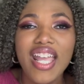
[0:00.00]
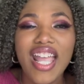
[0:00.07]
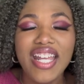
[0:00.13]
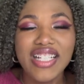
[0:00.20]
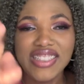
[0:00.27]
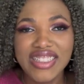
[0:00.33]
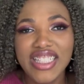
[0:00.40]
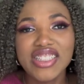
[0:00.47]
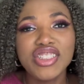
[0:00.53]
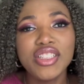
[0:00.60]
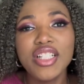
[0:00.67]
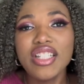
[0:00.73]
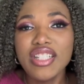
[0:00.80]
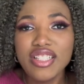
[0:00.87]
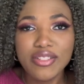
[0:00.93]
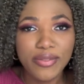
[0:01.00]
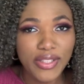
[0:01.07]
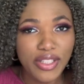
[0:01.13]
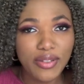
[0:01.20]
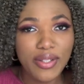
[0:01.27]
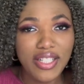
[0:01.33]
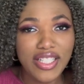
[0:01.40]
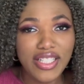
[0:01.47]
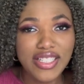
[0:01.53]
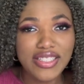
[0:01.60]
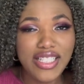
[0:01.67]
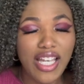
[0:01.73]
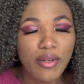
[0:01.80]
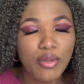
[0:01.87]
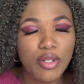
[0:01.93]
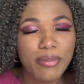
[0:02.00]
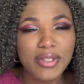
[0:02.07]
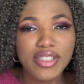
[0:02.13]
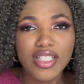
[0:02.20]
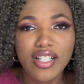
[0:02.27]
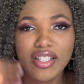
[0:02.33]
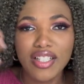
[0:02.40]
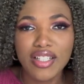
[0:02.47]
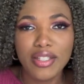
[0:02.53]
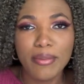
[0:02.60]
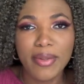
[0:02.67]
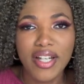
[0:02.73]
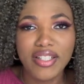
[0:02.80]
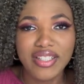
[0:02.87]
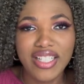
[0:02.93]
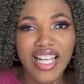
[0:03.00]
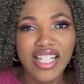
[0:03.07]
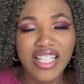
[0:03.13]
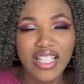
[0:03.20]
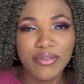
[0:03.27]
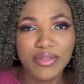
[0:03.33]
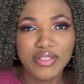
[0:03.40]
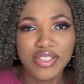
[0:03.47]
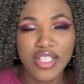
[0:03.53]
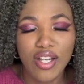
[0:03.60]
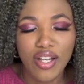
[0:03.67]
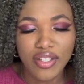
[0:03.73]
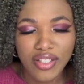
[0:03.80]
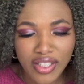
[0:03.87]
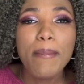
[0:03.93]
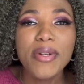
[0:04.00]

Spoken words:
And a section of this video is I will be talking about the I Love You song.